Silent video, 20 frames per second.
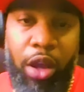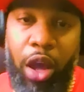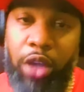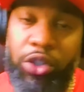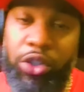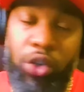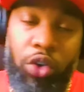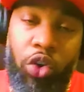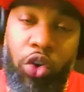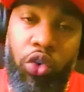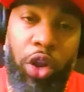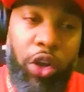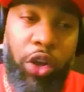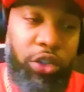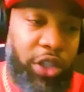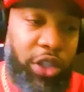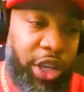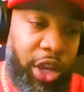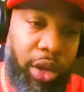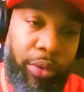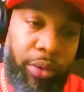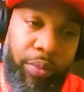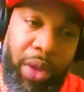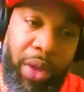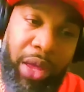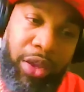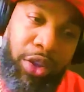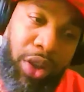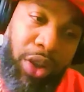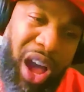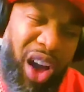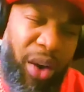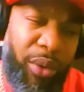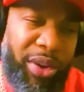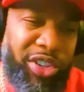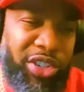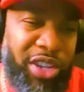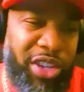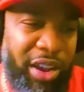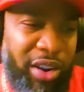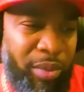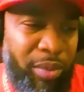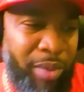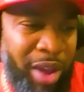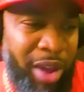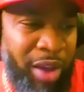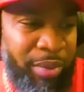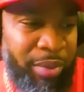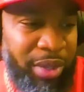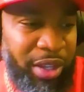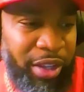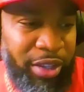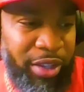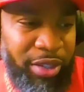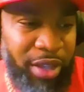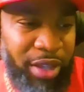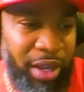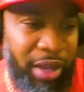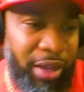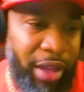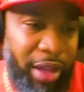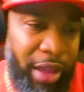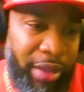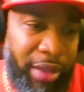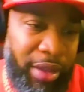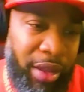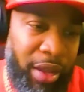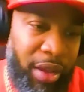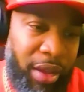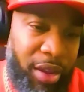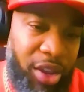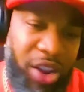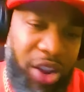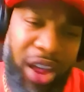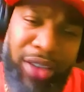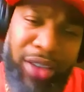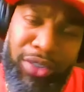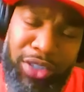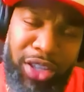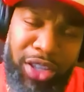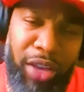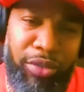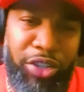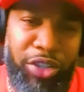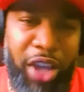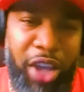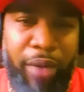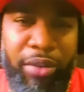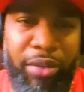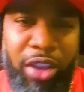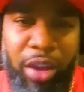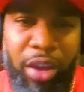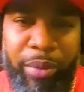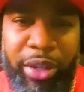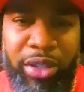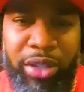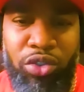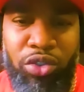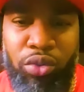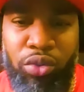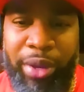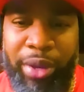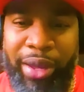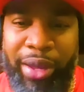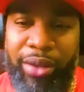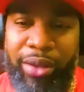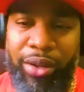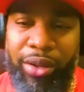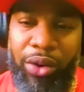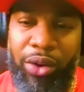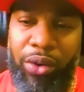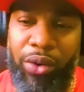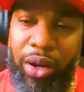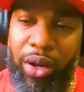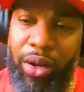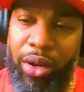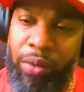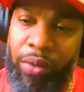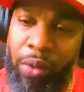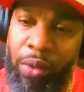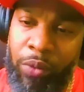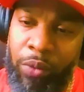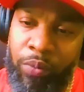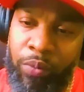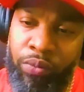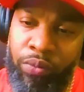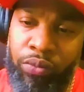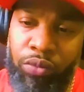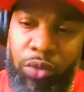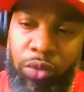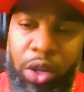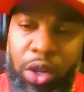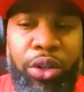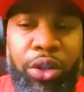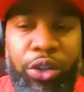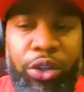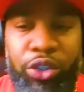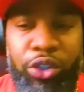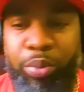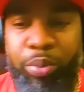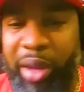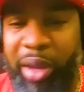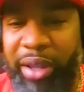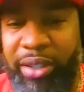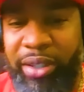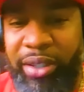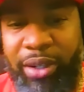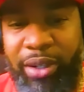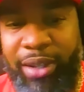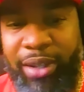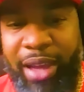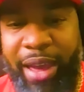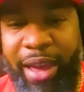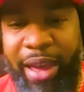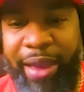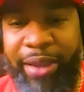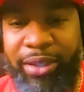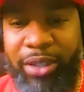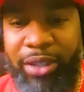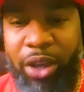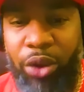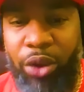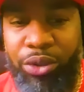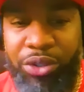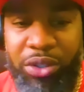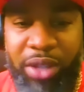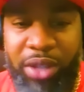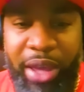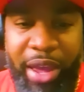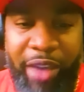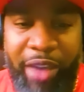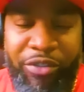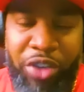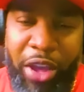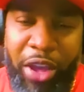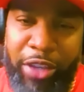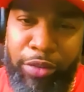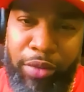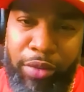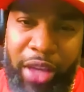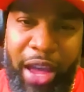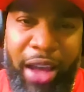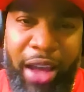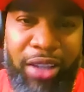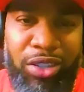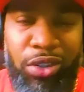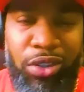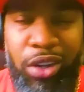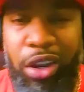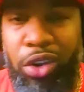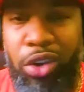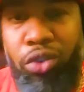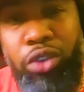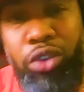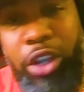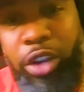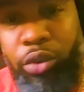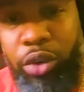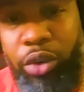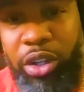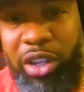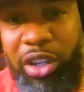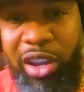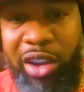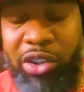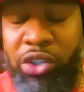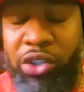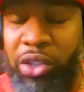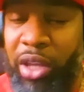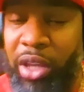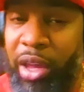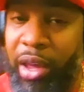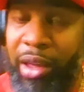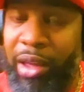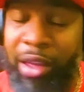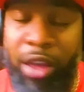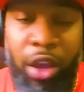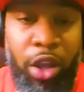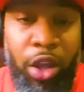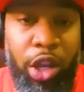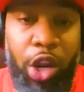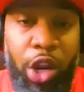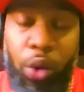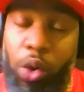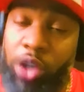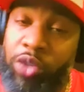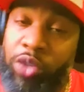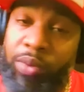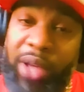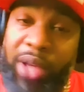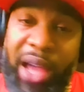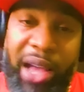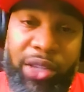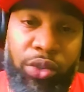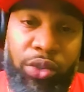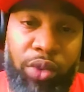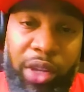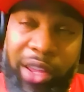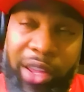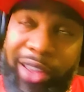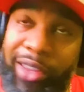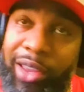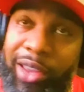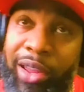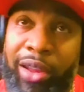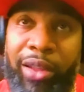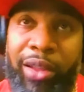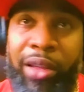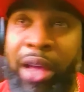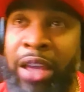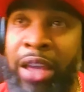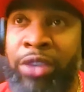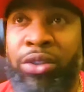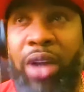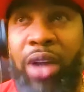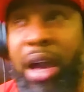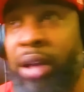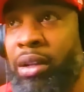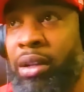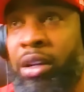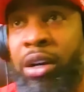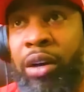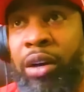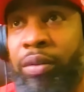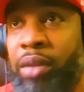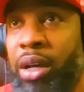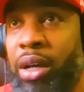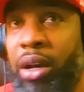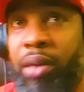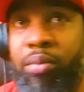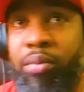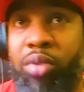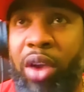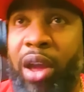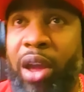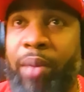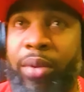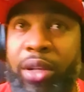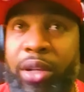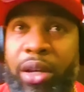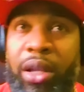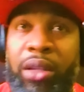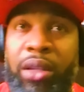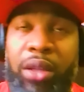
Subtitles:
So kudos to him. And, you know, I always shout him out because, you know, that was a tough job to come into, man. You know, no disrespect to the last coaching staff. You had some guys on there who didn't really understand. There were some guys who did get it. I loved Brad Bedell.